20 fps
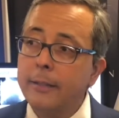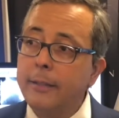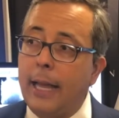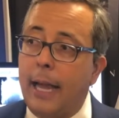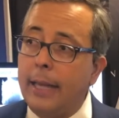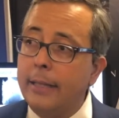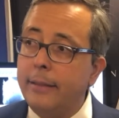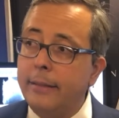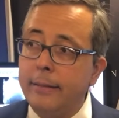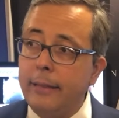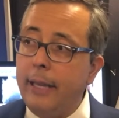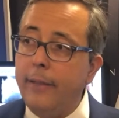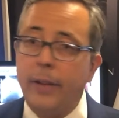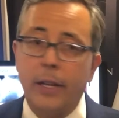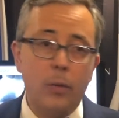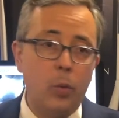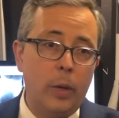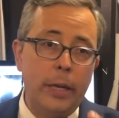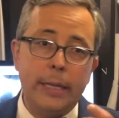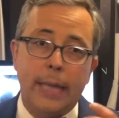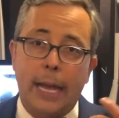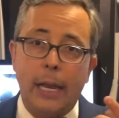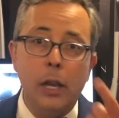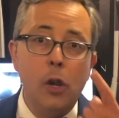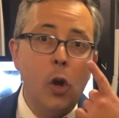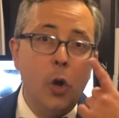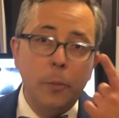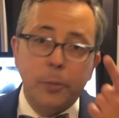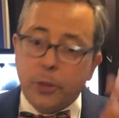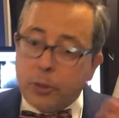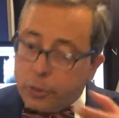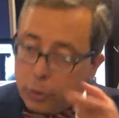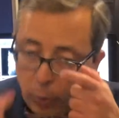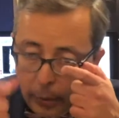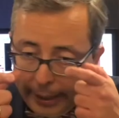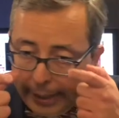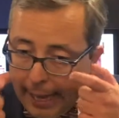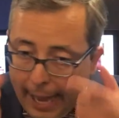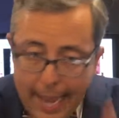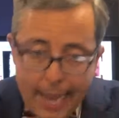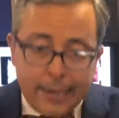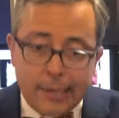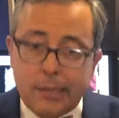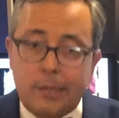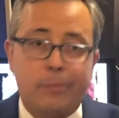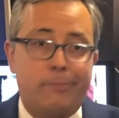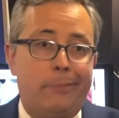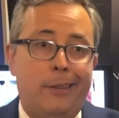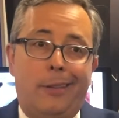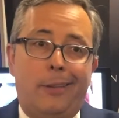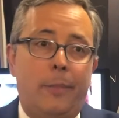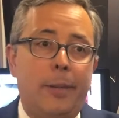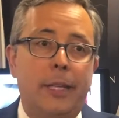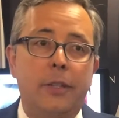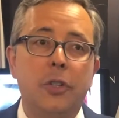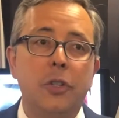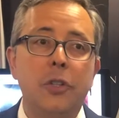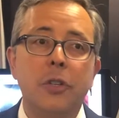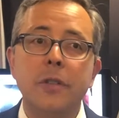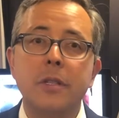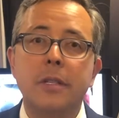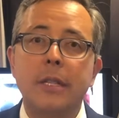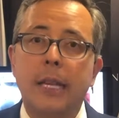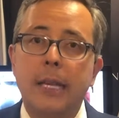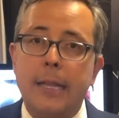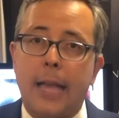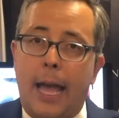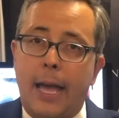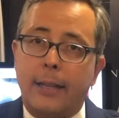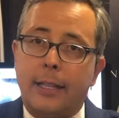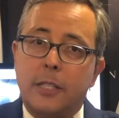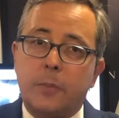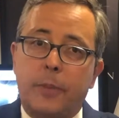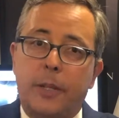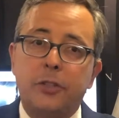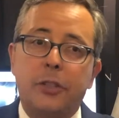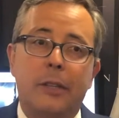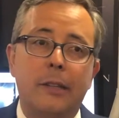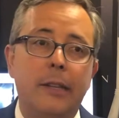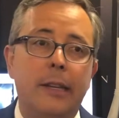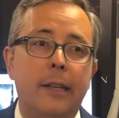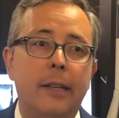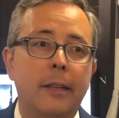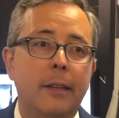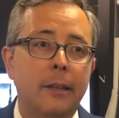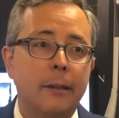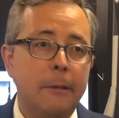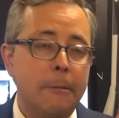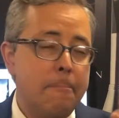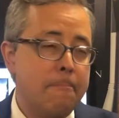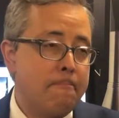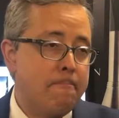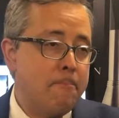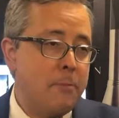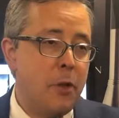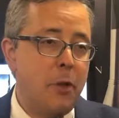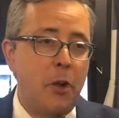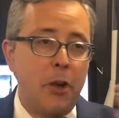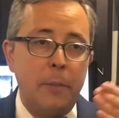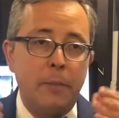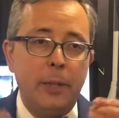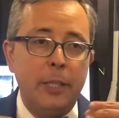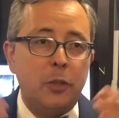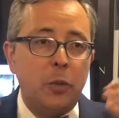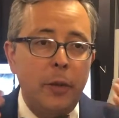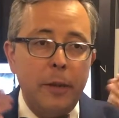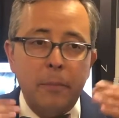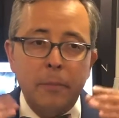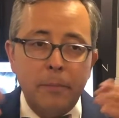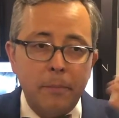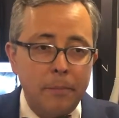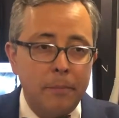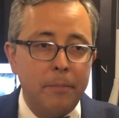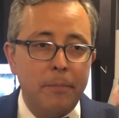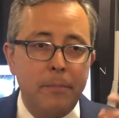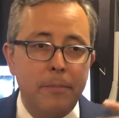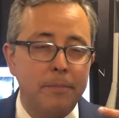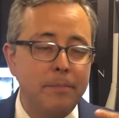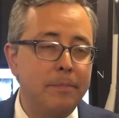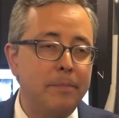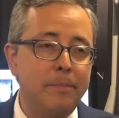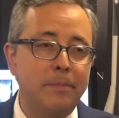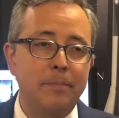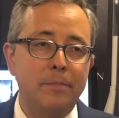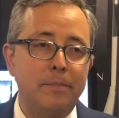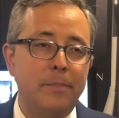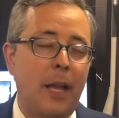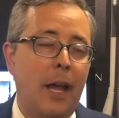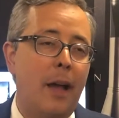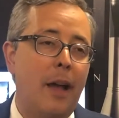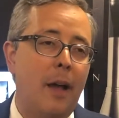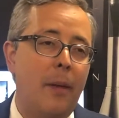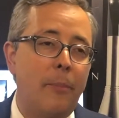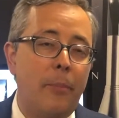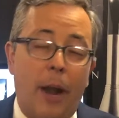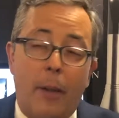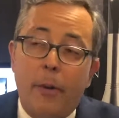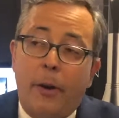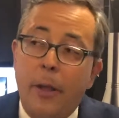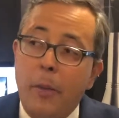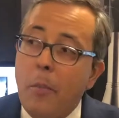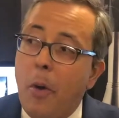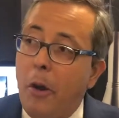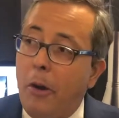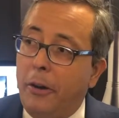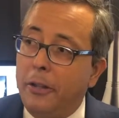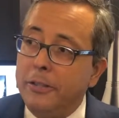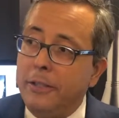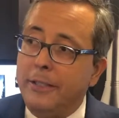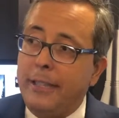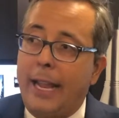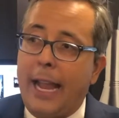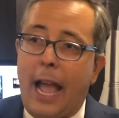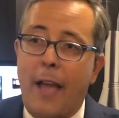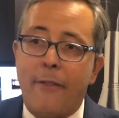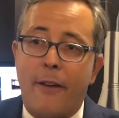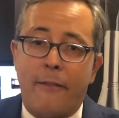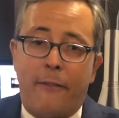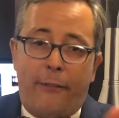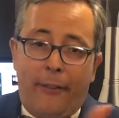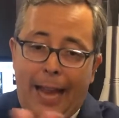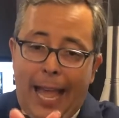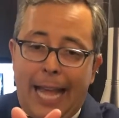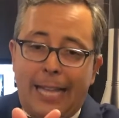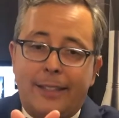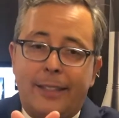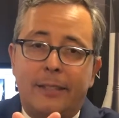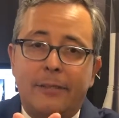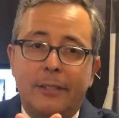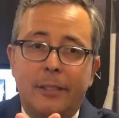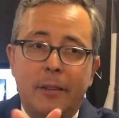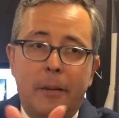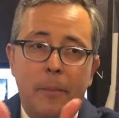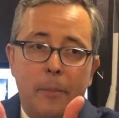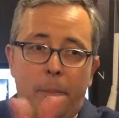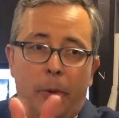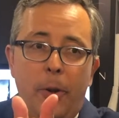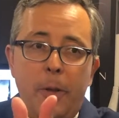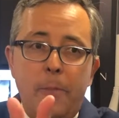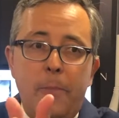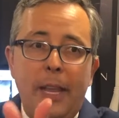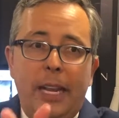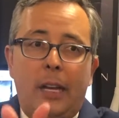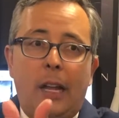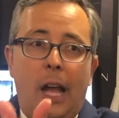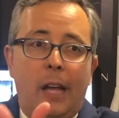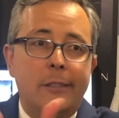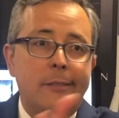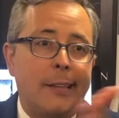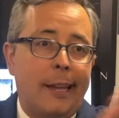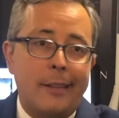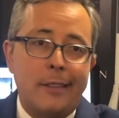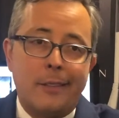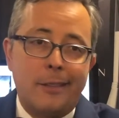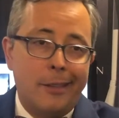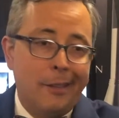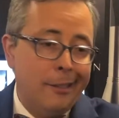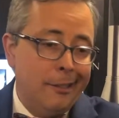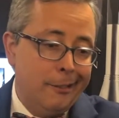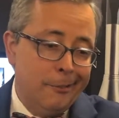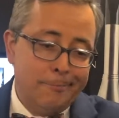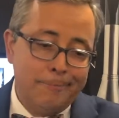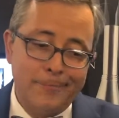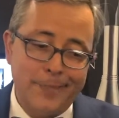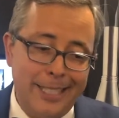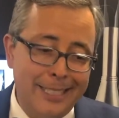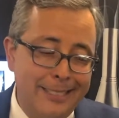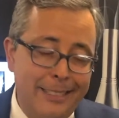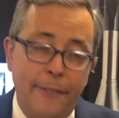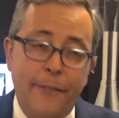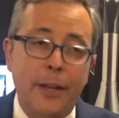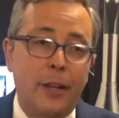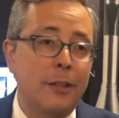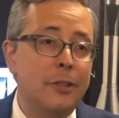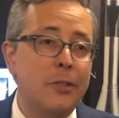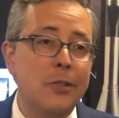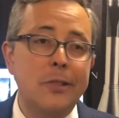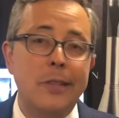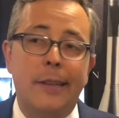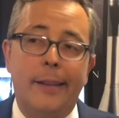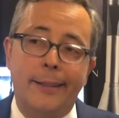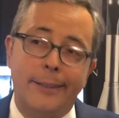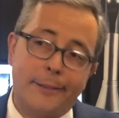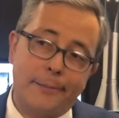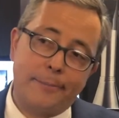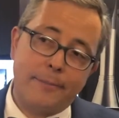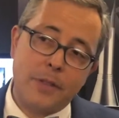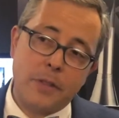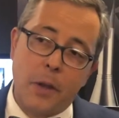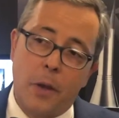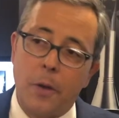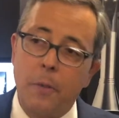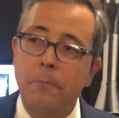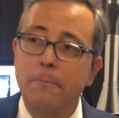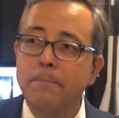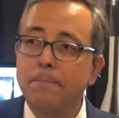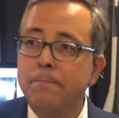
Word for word: that even with a loupes 3x, I mean, you don't see that, especially, you know, in between uh, primary molars that they have a flat, pretty big contacts, it's difficult to see. So,